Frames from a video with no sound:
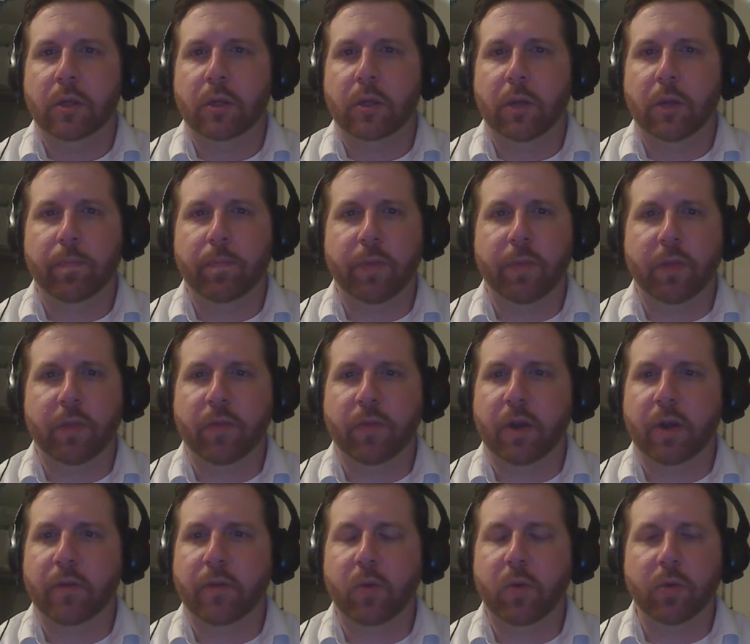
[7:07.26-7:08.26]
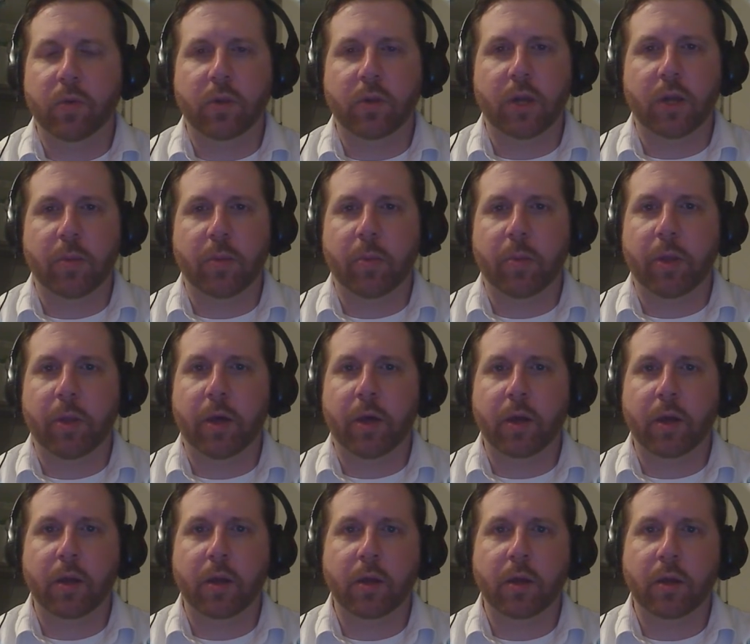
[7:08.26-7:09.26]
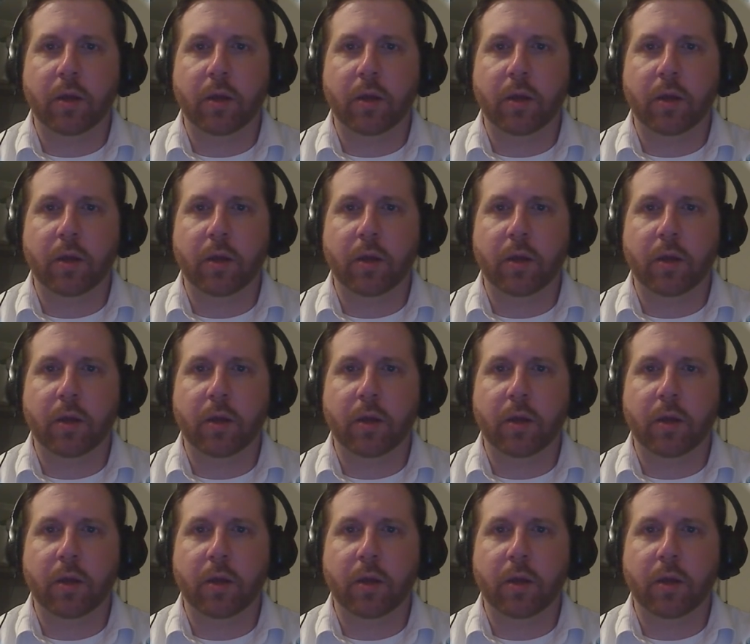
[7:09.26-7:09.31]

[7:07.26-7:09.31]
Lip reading: Yep, that's fine if he wants to double block.